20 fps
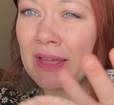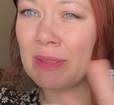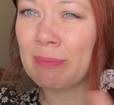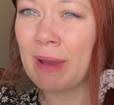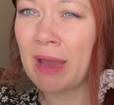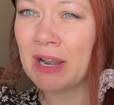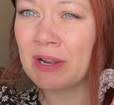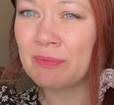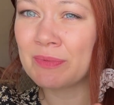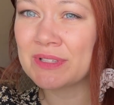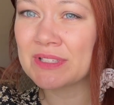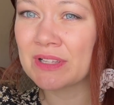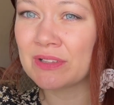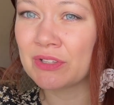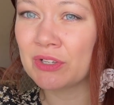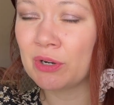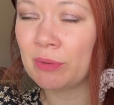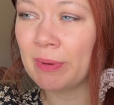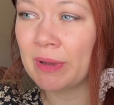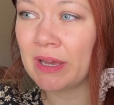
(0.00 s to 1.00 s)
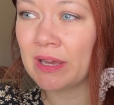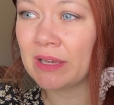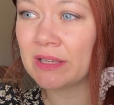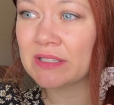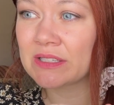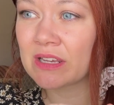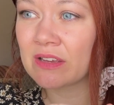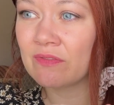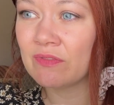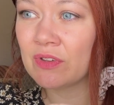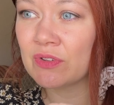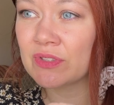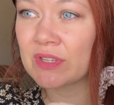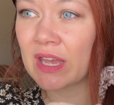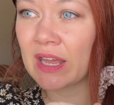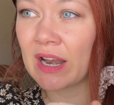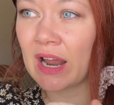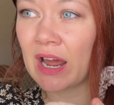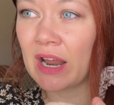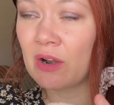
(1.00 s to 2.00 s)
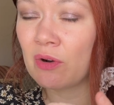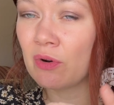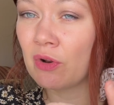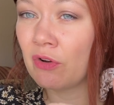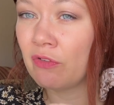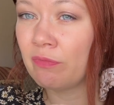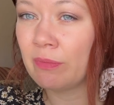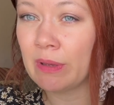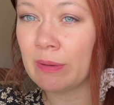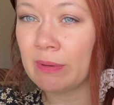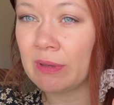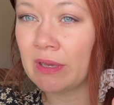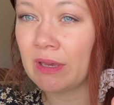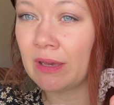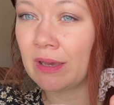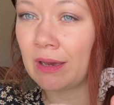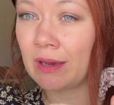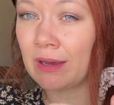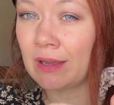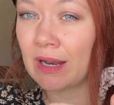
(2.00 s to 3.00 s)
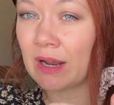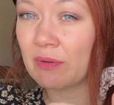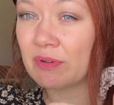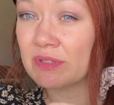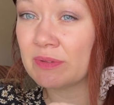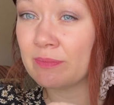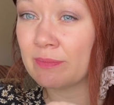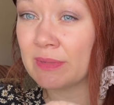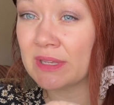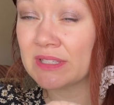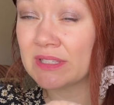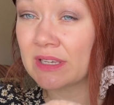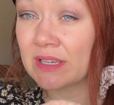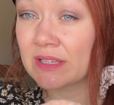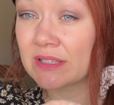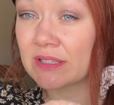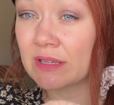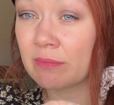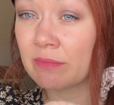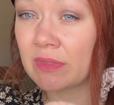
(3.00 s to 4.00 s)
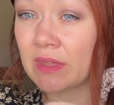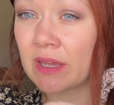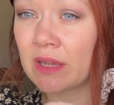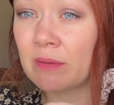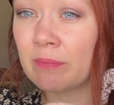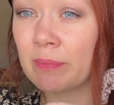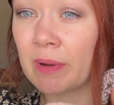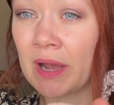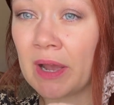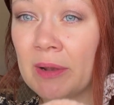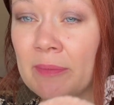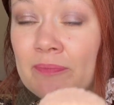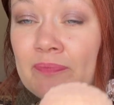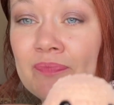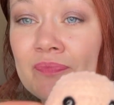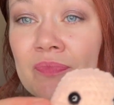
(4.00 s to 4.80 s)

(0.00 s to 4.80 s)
the pattern was a little bit confusing, and I don't know if maybe, again, I was missing something, but